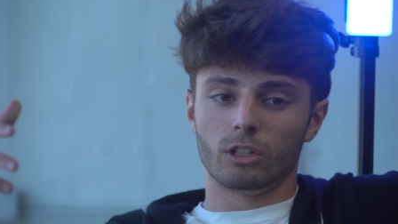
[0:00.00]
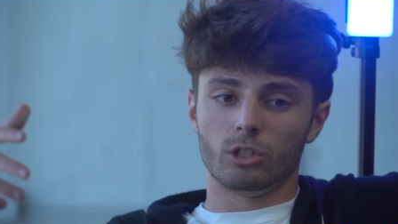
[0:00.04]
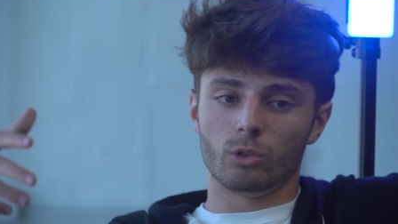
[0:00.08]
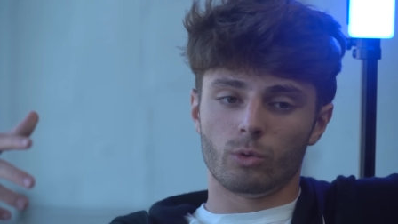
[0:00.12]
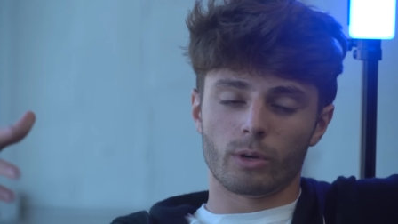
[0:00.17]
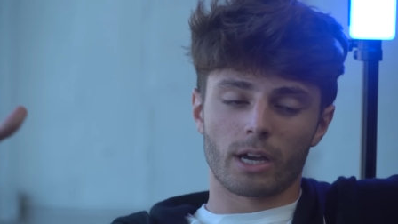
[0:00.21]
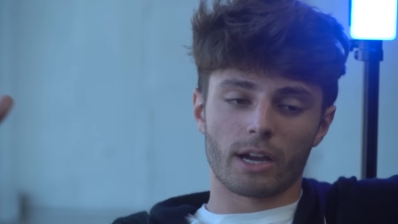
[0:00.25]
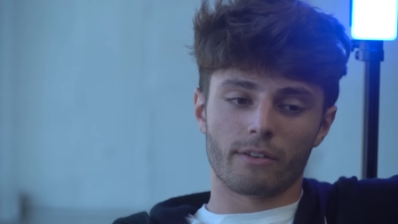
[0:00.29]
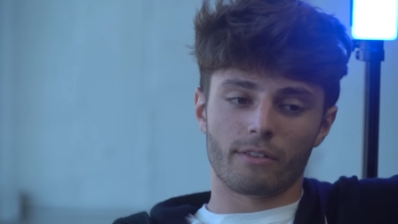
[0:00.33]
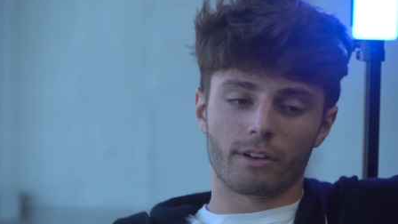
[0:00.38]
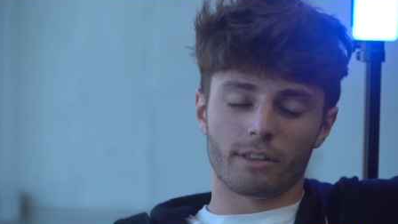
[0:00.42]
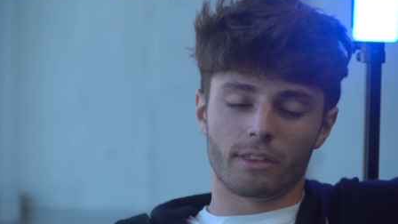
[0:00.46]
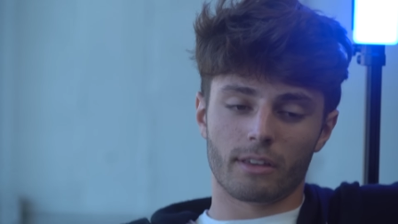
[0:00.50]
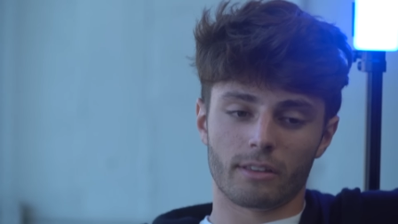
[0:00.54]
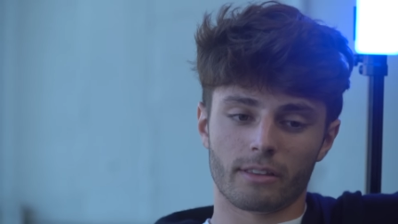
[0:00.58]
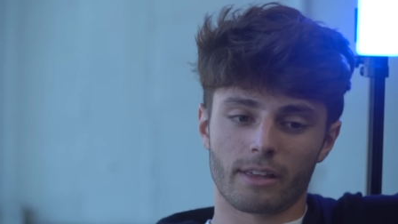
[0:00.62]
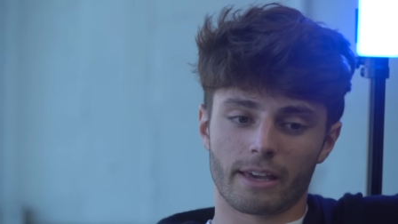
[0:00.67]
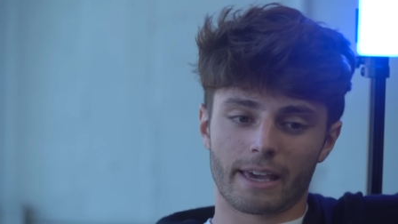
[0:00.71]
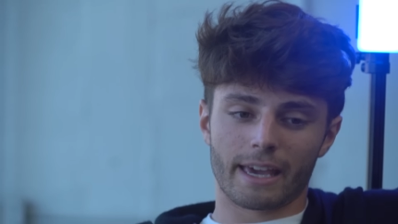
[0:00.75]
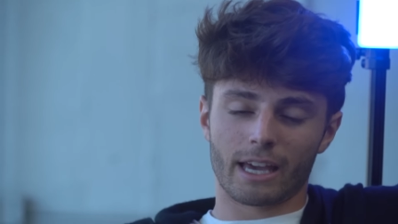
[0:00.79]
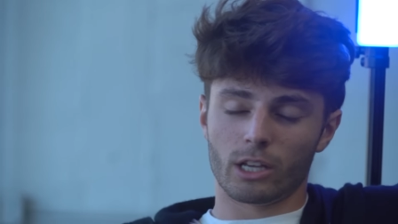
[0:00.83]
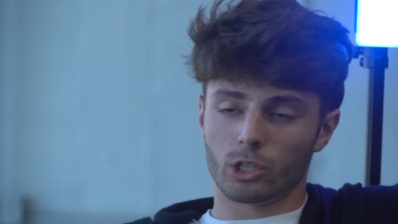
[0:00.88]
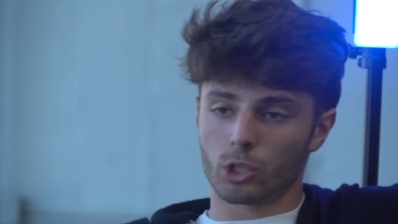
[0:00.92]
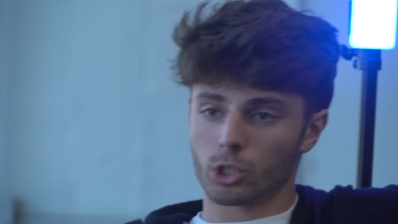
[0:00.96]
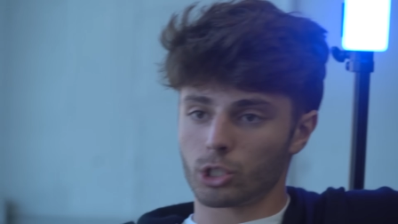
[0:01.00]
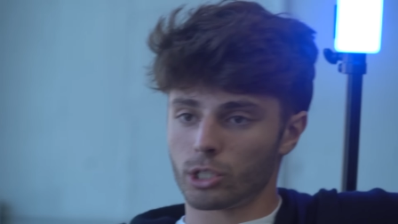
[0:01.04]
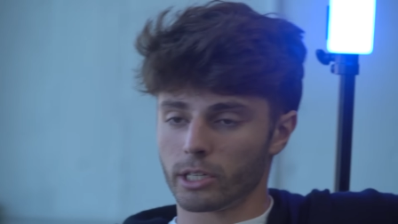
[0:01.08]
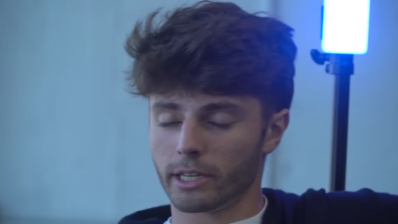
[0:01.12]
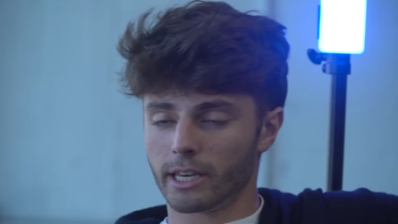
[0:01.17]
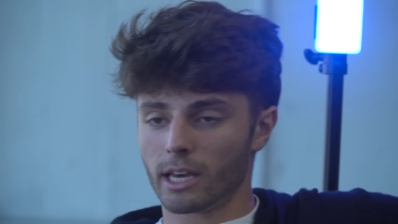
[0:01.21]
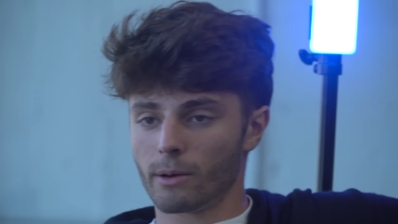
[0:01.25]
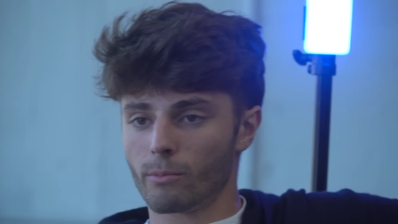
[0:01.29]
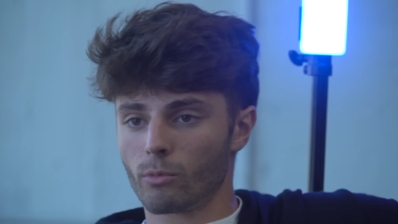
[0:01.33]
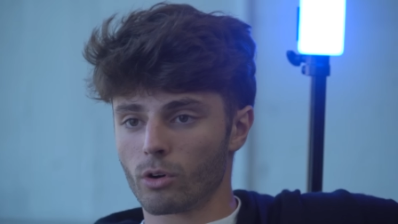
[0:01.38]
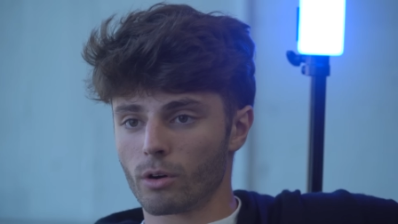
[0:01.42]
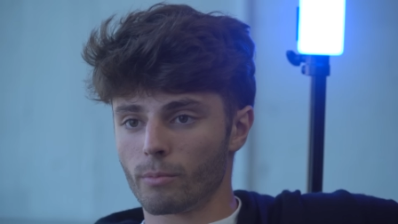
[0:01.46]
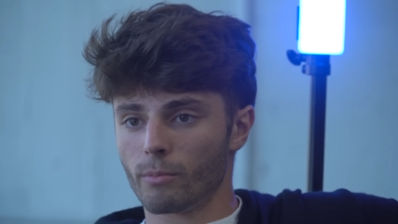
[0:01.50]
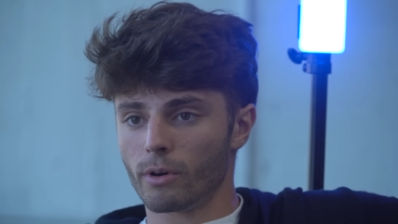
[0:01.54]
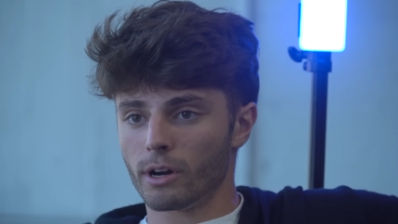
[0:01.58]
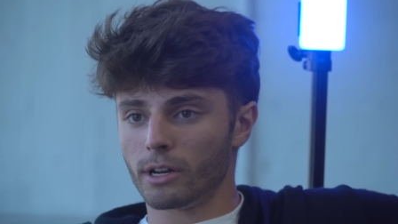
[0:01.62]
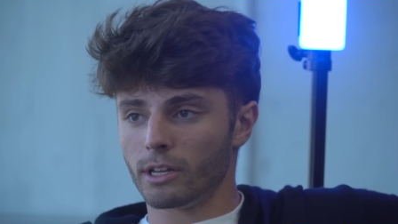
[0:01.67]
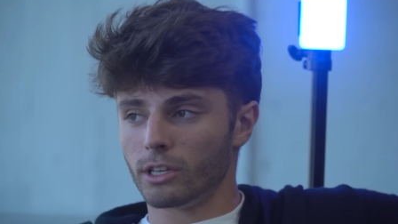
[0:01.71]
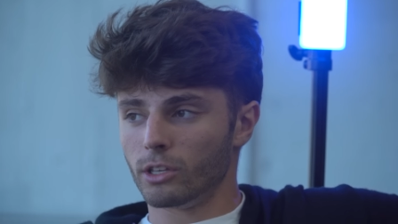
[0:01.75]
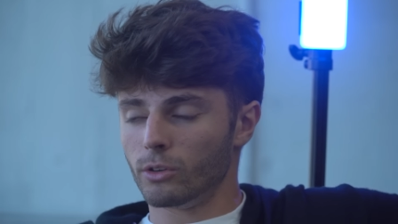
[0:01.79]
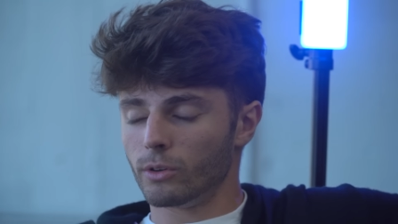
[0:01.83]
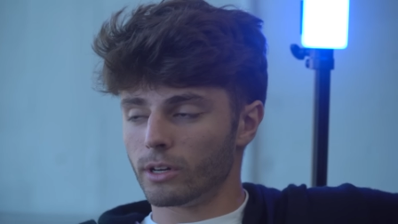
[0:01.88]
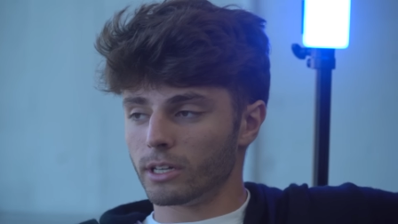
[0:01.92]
doing everything they can just to get more money.